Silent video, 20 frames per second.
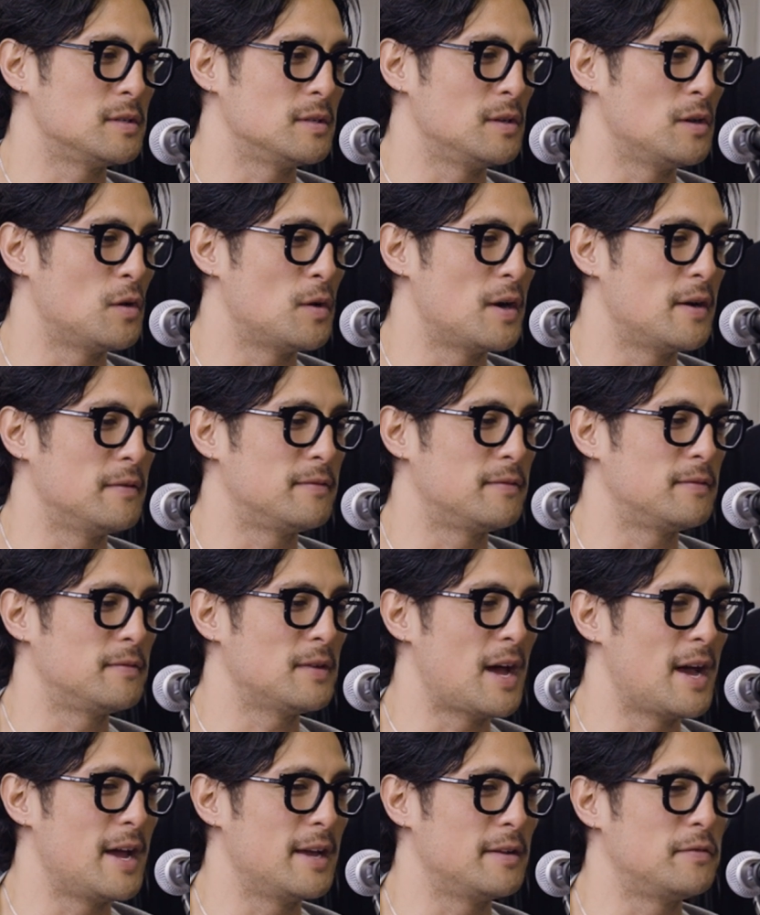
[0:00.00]
I
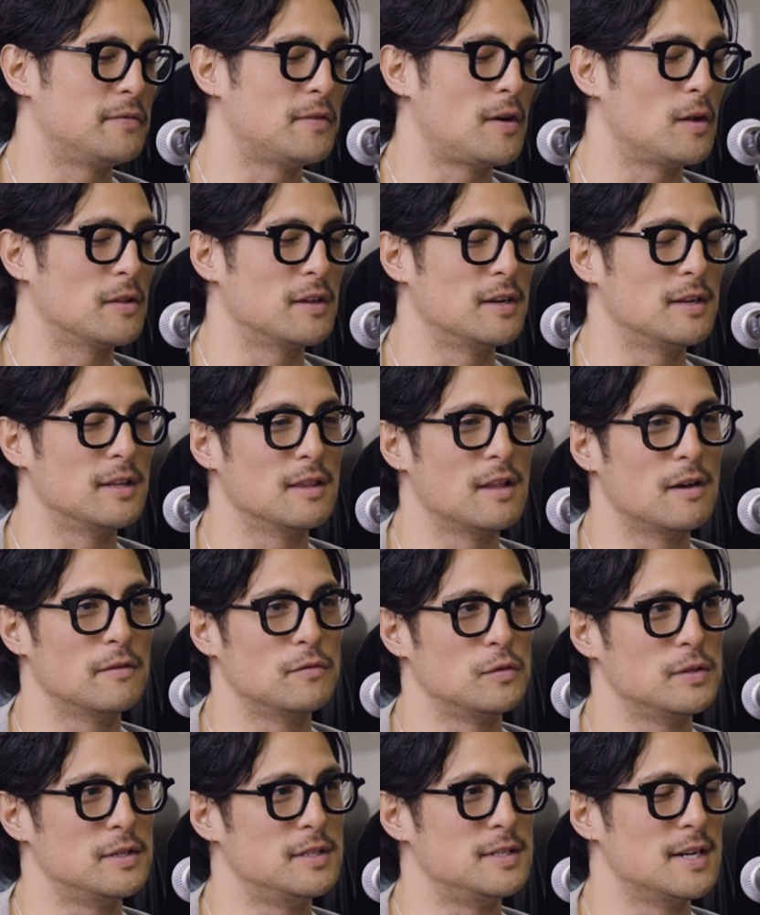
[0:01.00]
had fallen in
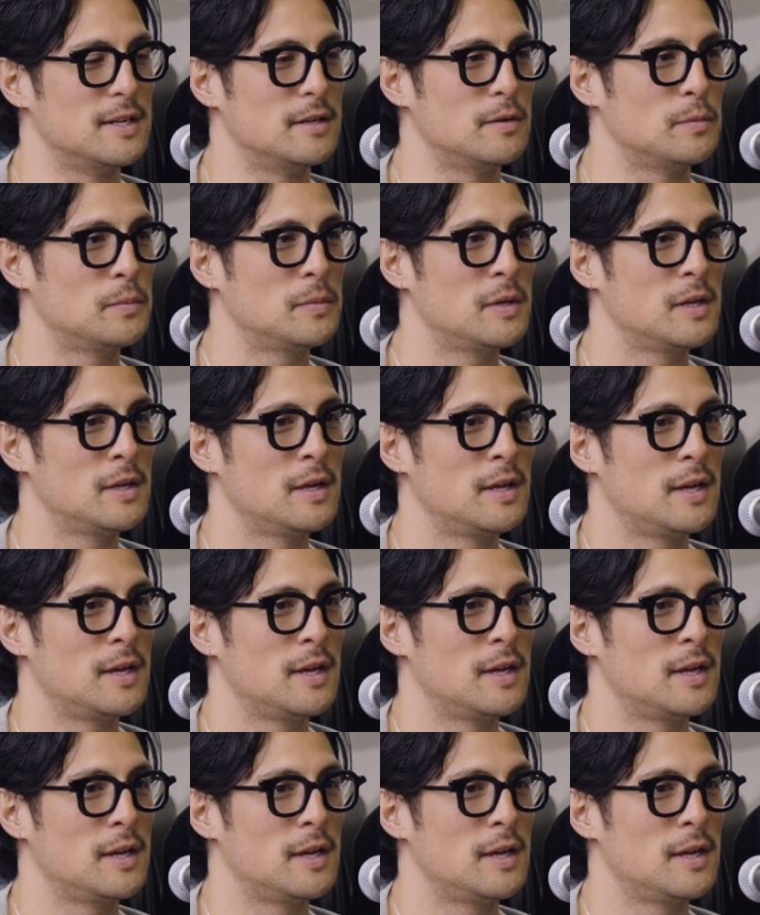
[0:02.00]
love with denim,